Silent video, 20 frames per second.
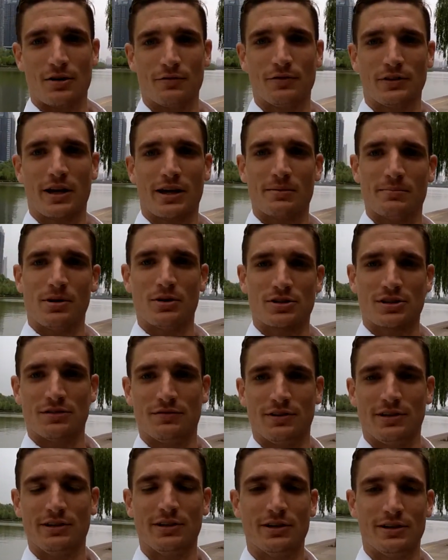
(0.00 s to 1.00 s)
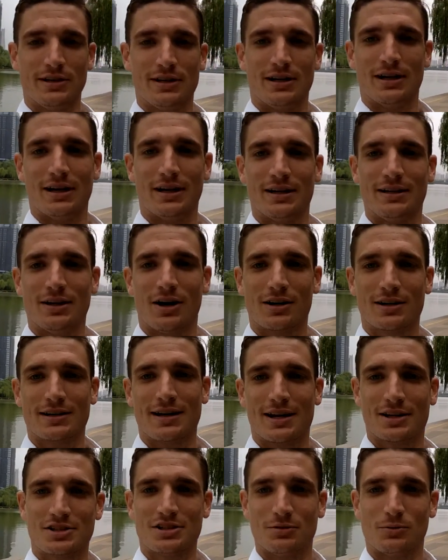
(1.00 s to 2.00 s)
Hopefully I can post a video here. Y'all
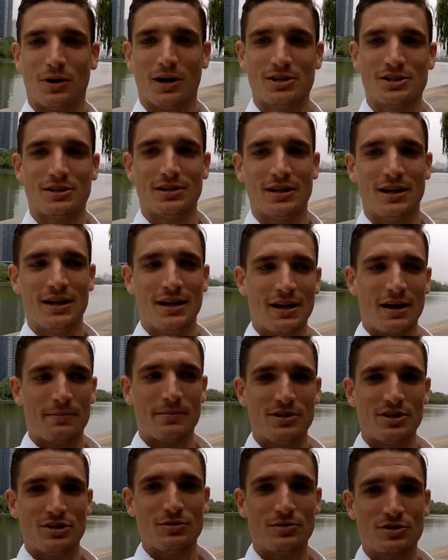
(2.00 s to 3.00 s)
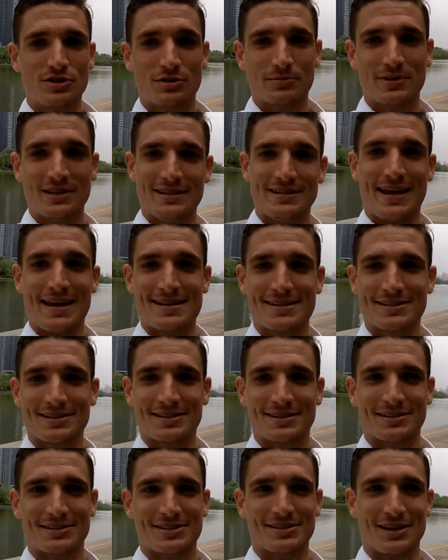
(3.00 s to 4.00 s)
can actually watch it. I've been doing so many
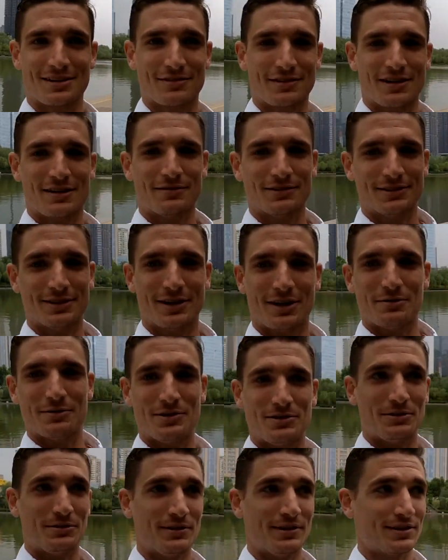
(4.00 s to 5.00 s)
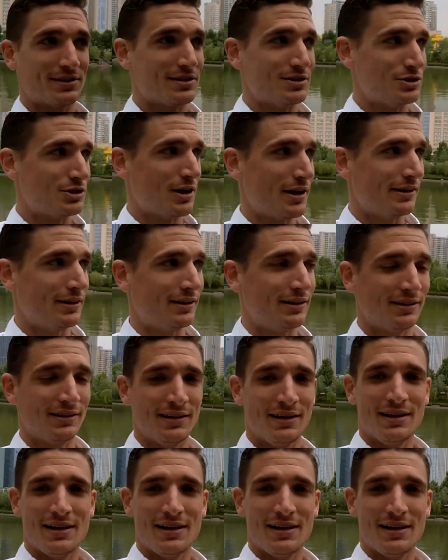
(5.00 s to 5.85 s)
dances and stuff. I never thought I would do this in China.